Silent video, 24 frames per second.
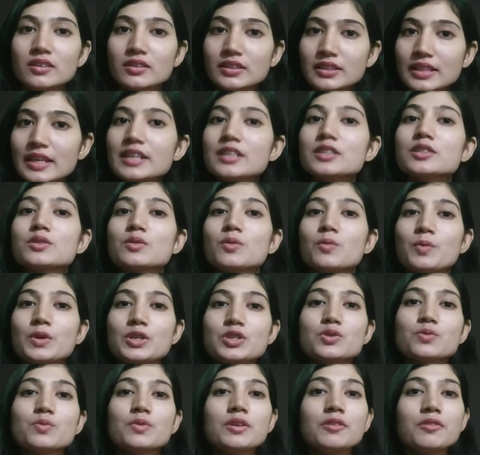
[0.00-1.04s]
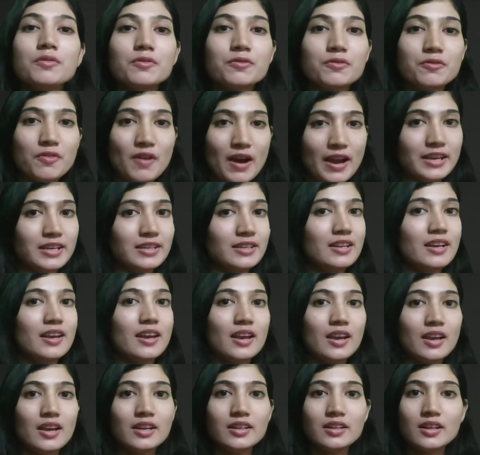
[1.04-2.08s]
things which we find
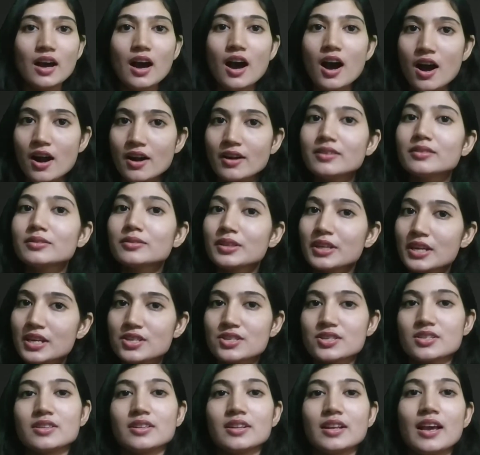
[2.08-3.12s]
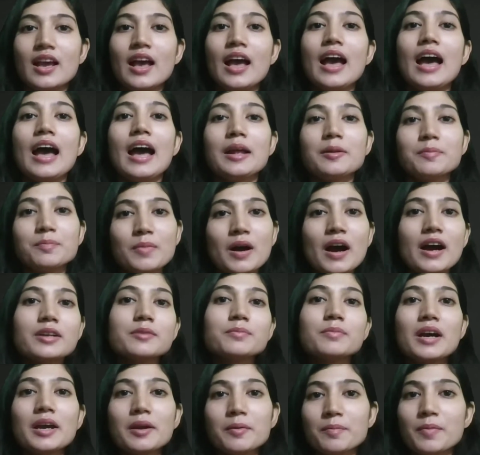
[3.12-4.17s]
in our kitchen, and part
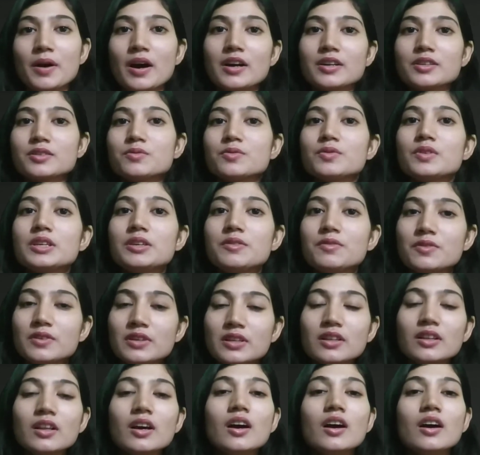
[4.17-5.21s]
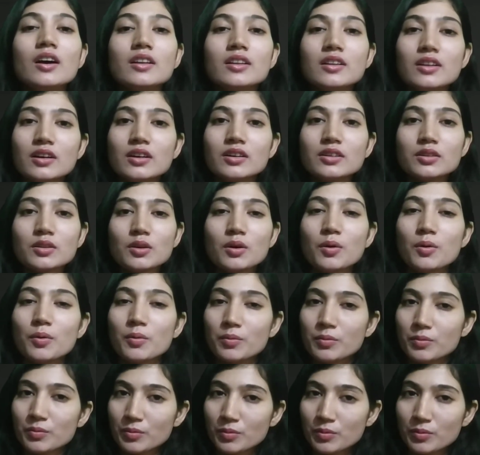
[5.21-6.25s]
by part we will learn
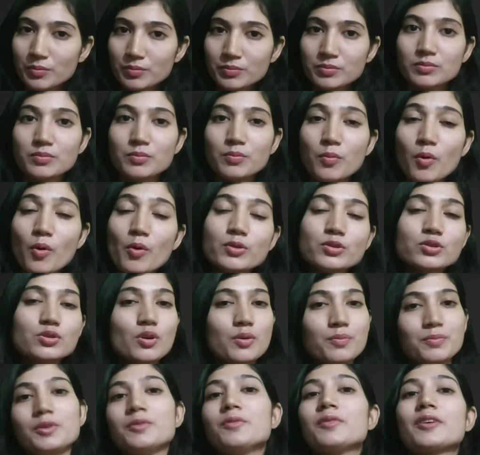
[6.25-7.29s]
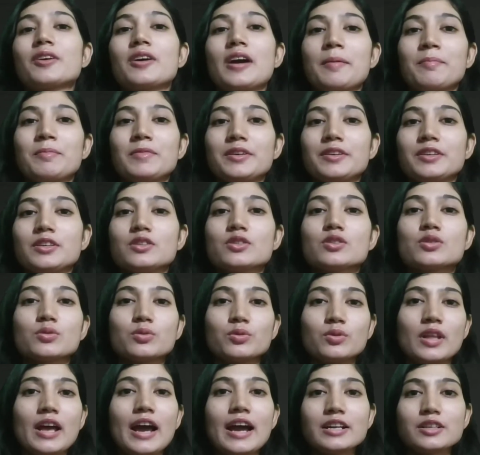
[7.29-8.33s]
most of the vocabulary so
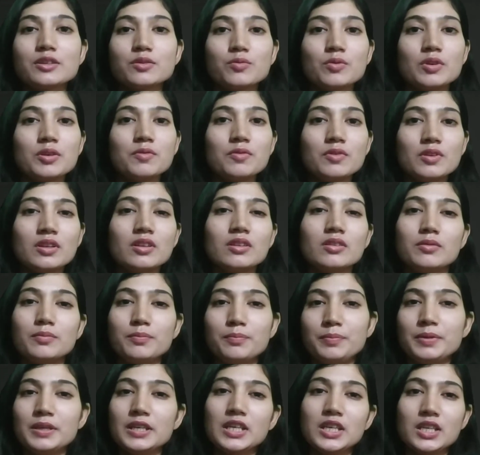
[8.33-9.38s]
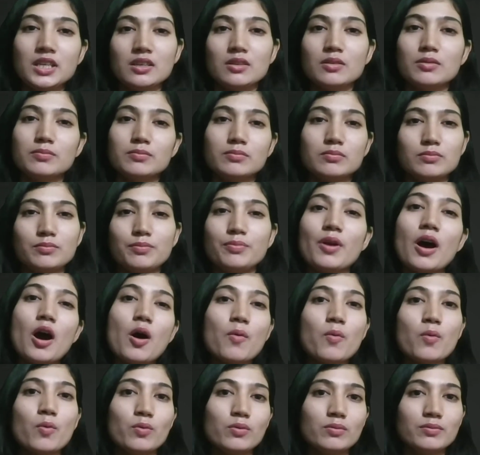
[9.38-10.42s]
that we will be
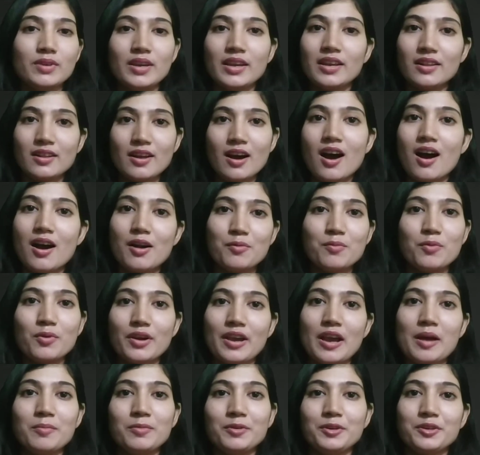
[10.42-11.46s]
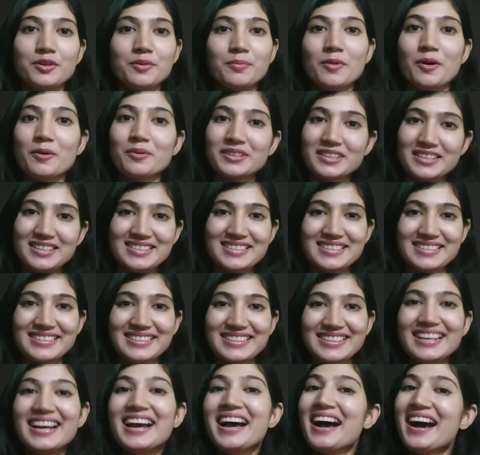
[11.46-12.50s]
bravo in our vocabulary about kitchen.
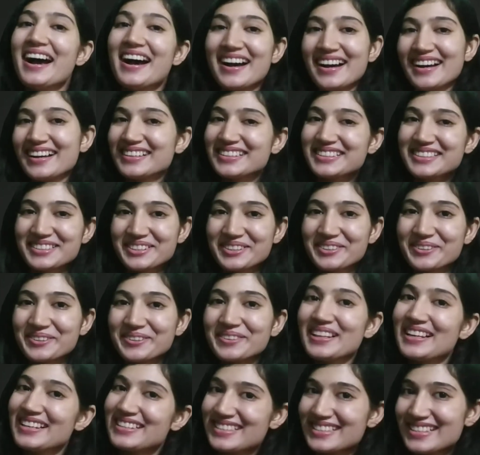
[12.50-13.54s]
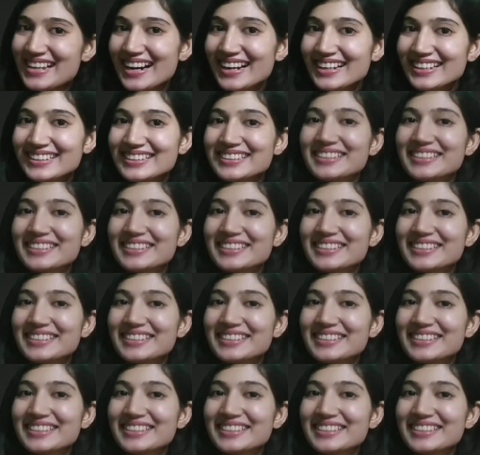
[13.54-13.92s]
So let's start.